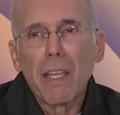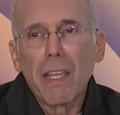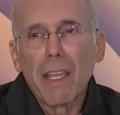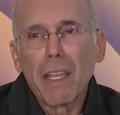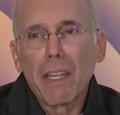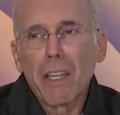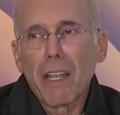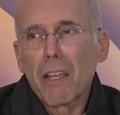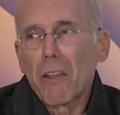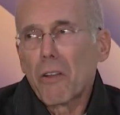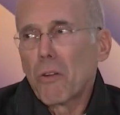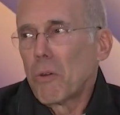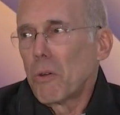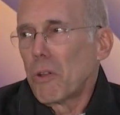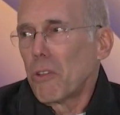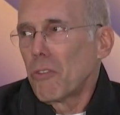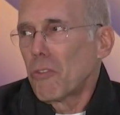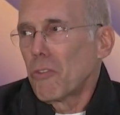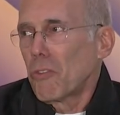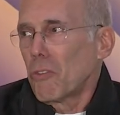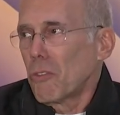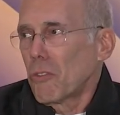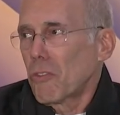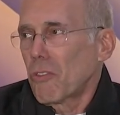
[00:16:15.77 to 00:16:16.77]
And I
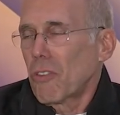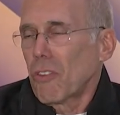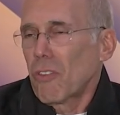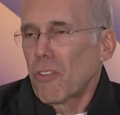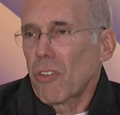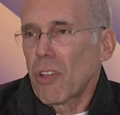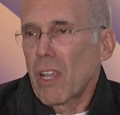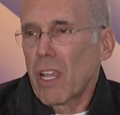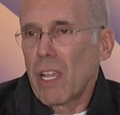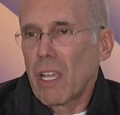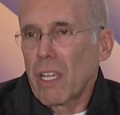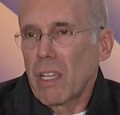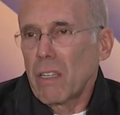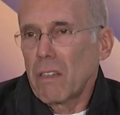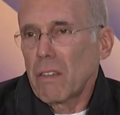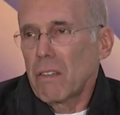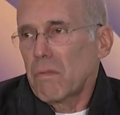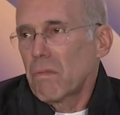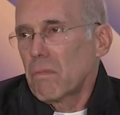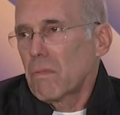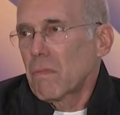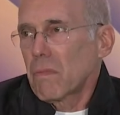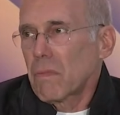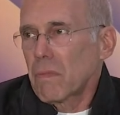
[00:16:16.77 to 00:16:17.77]
always used to say,
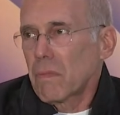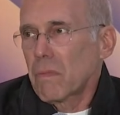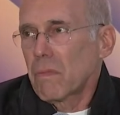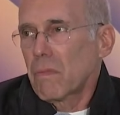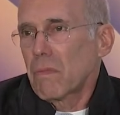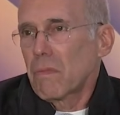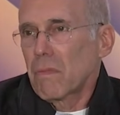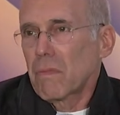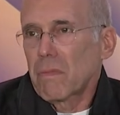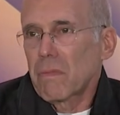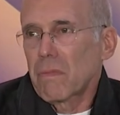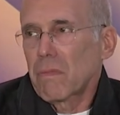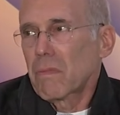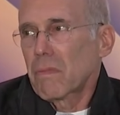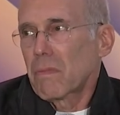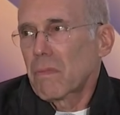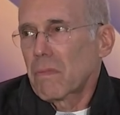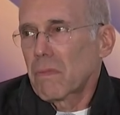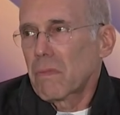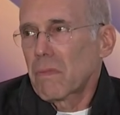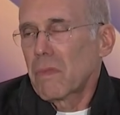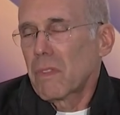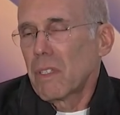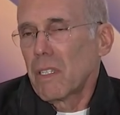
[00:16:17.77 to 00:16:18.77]

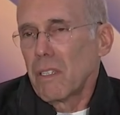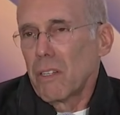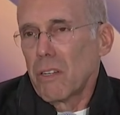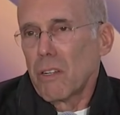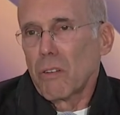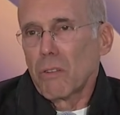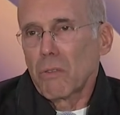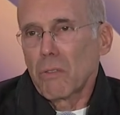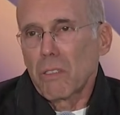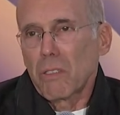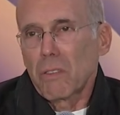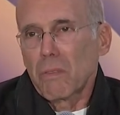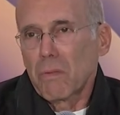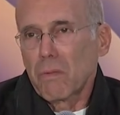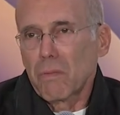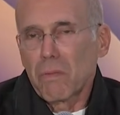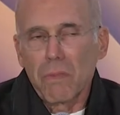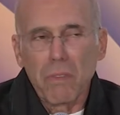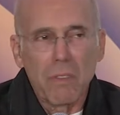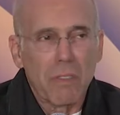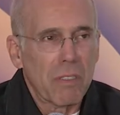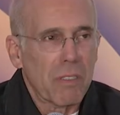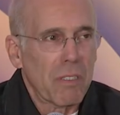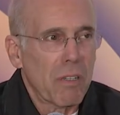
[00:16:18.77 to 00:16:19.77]
you know,
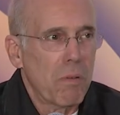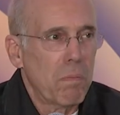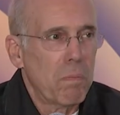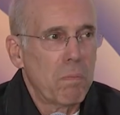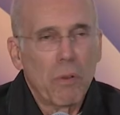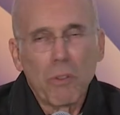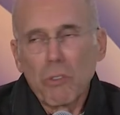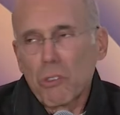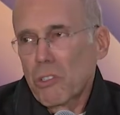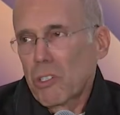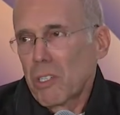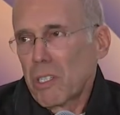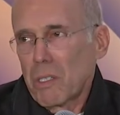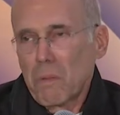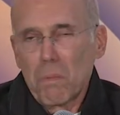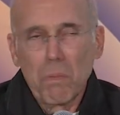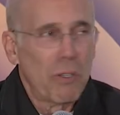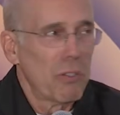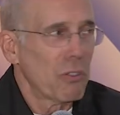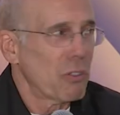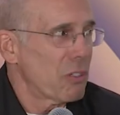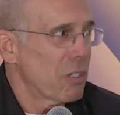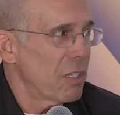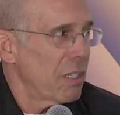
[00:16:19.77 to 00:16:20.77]
don't bullshit a
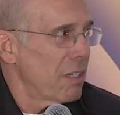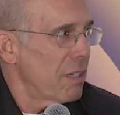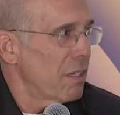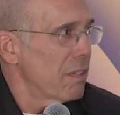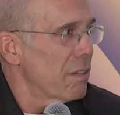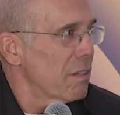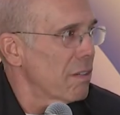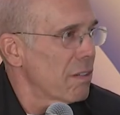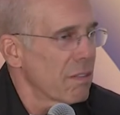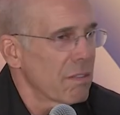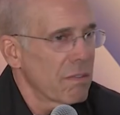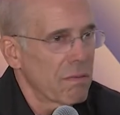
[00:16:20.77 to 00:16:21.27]
bullshitter.